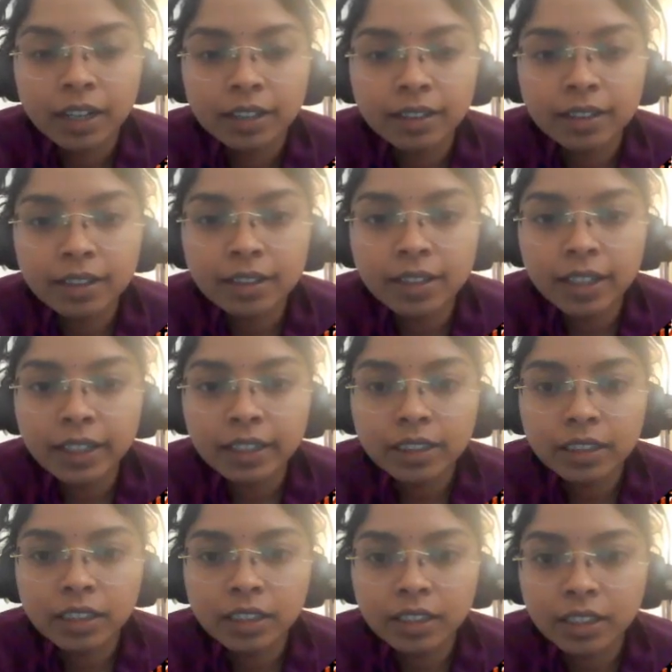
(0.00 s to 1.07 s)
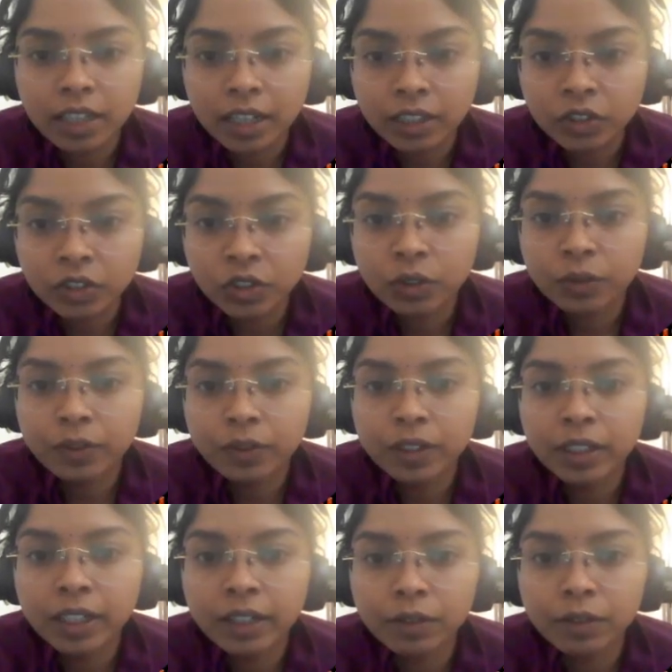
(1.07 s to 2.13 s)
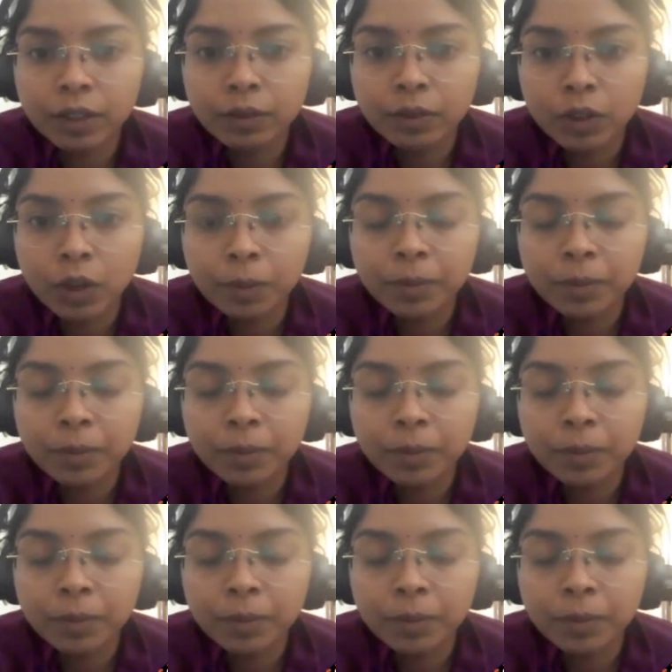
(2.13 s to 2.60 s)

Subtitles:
this is the internal structure of a D flip-flop.